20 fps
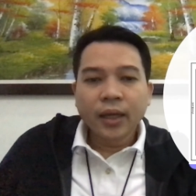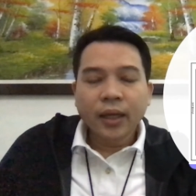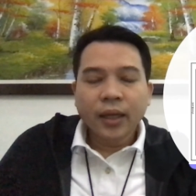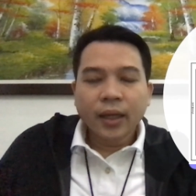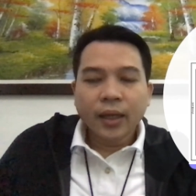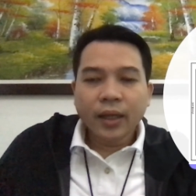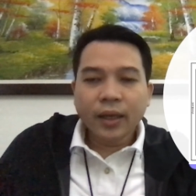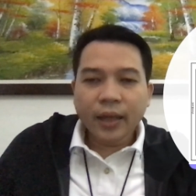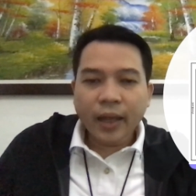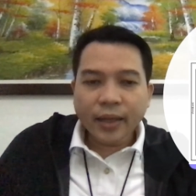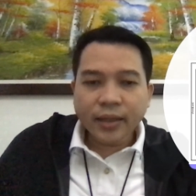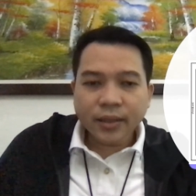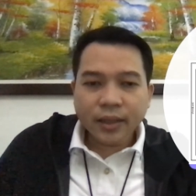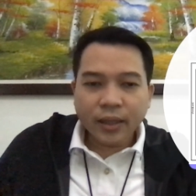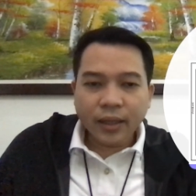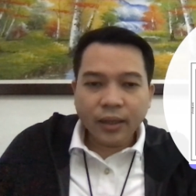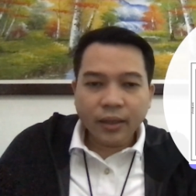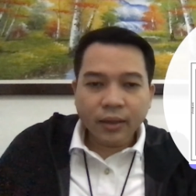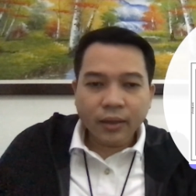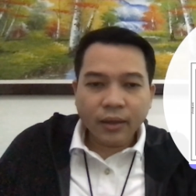And
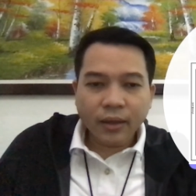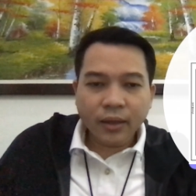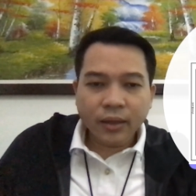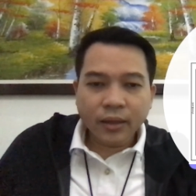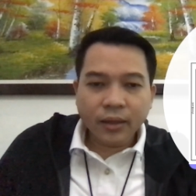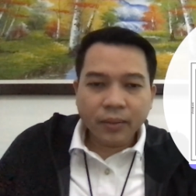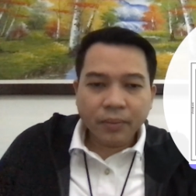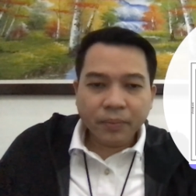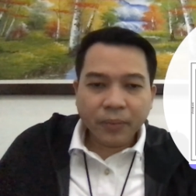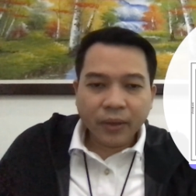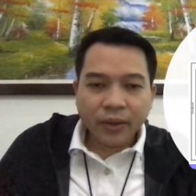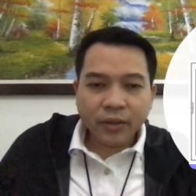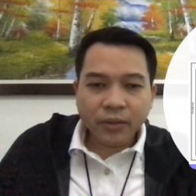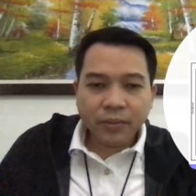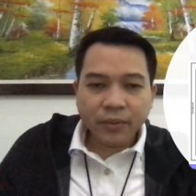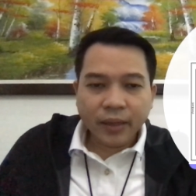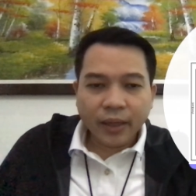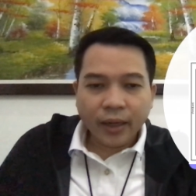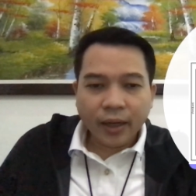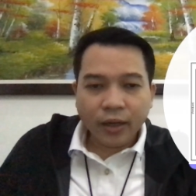lastly, in the part of
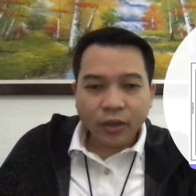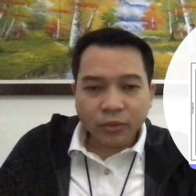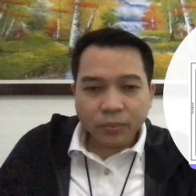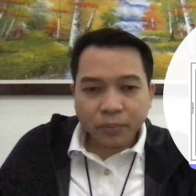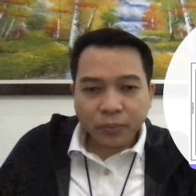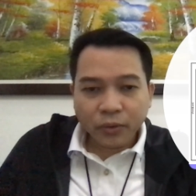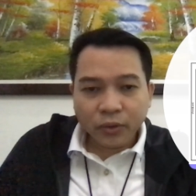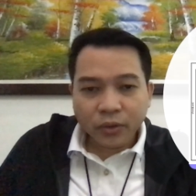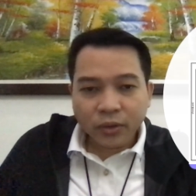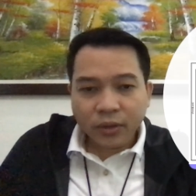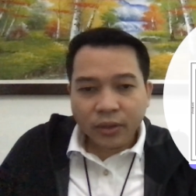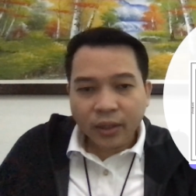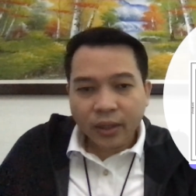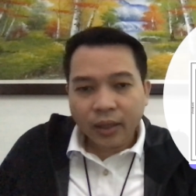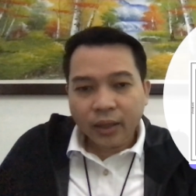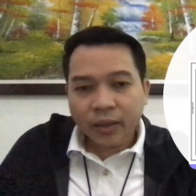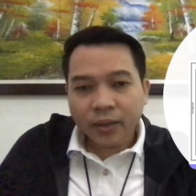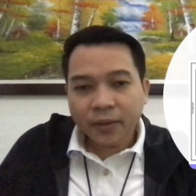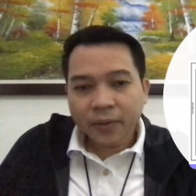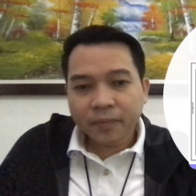the output,
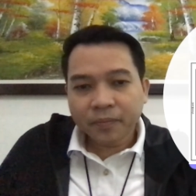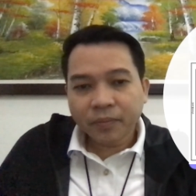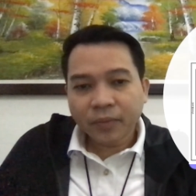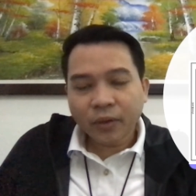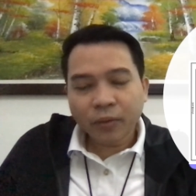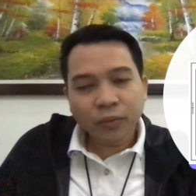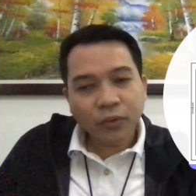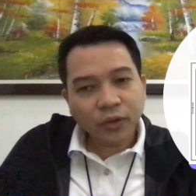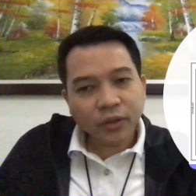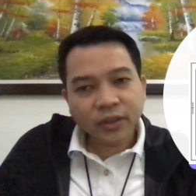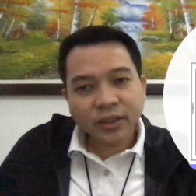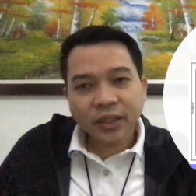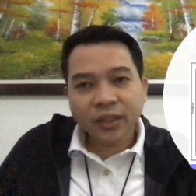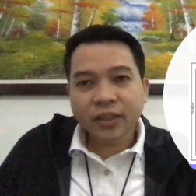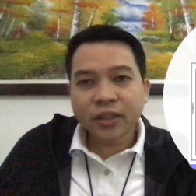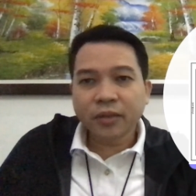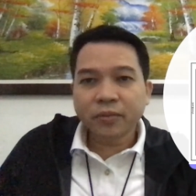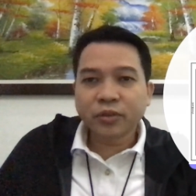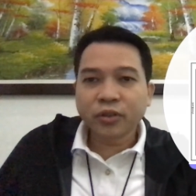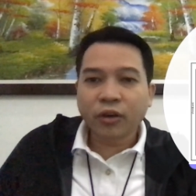of course, in
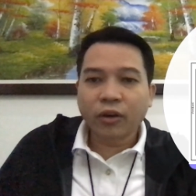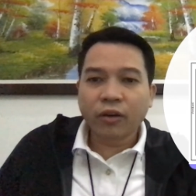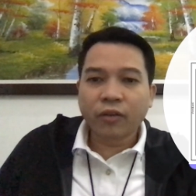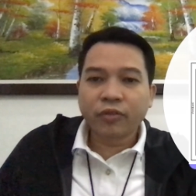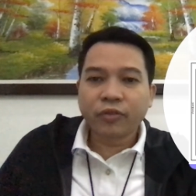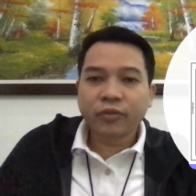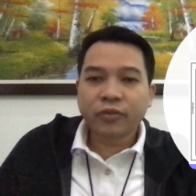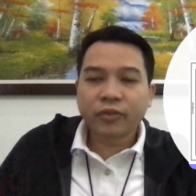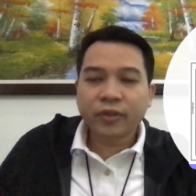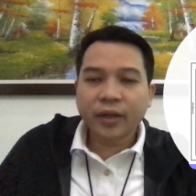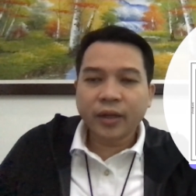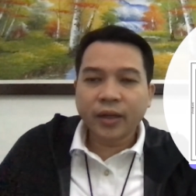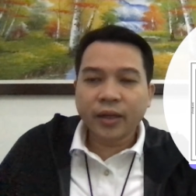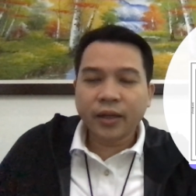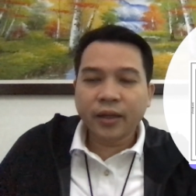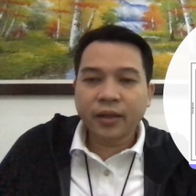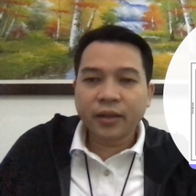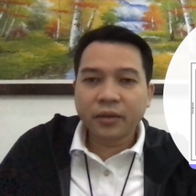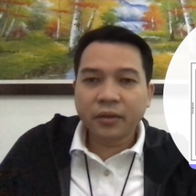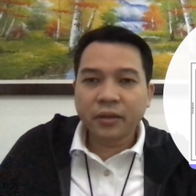terms of
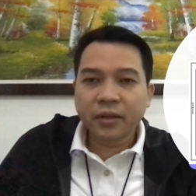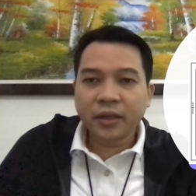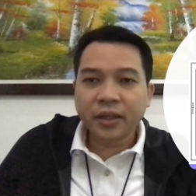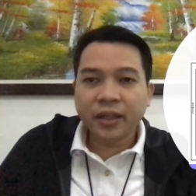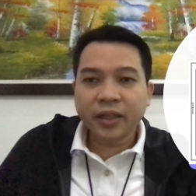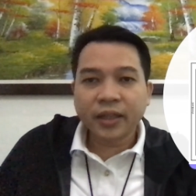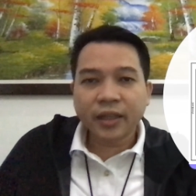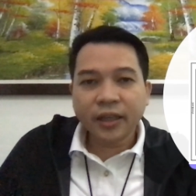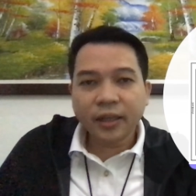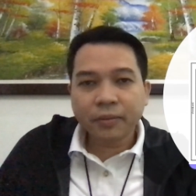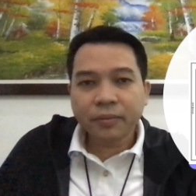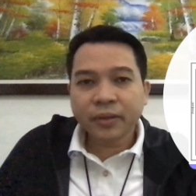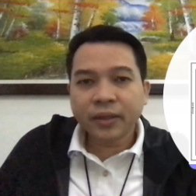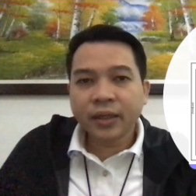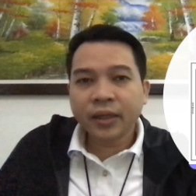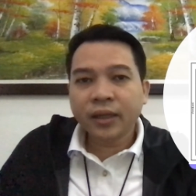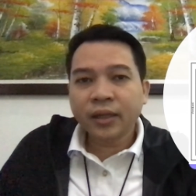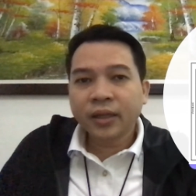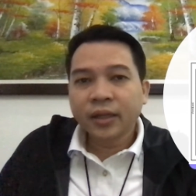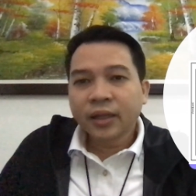learning
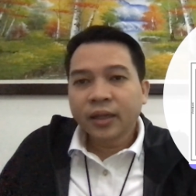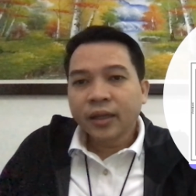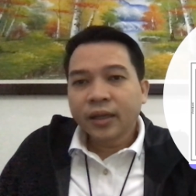delivery,